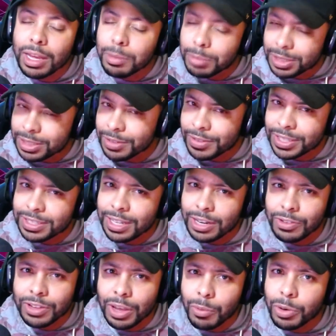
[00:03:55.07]
Pacific
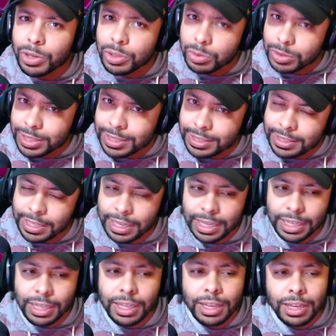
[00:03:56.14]
Standard that we're used to
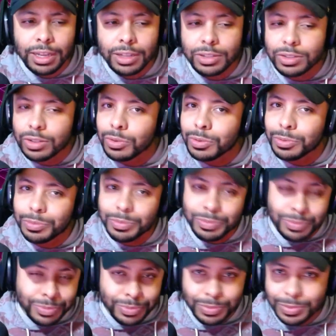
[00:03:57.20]
seeing. So
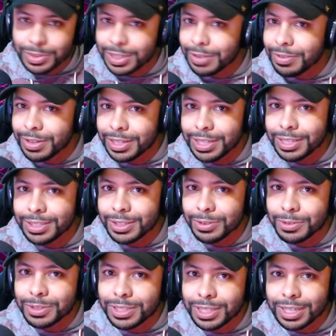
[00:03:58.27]
definitely
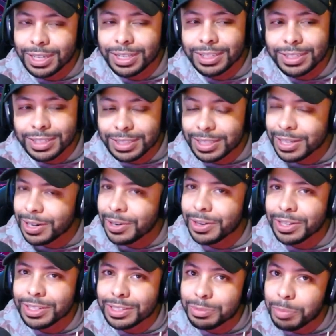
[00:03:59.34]
don't uh, sit there
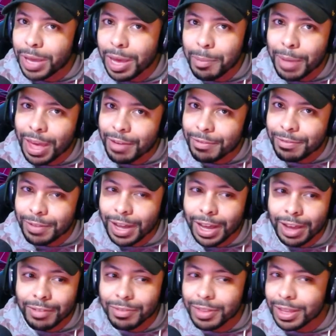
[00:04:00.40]
and spam
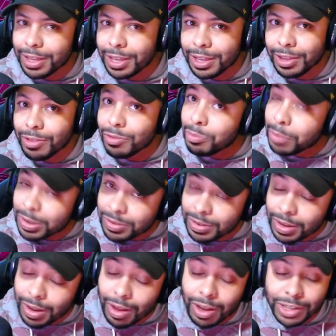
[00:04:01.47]
F5 thinking you've missed
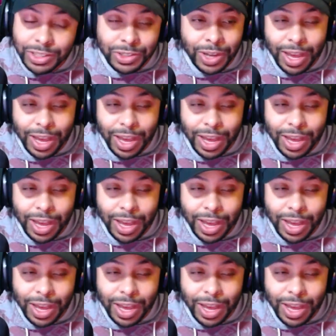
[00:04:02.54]
the launch.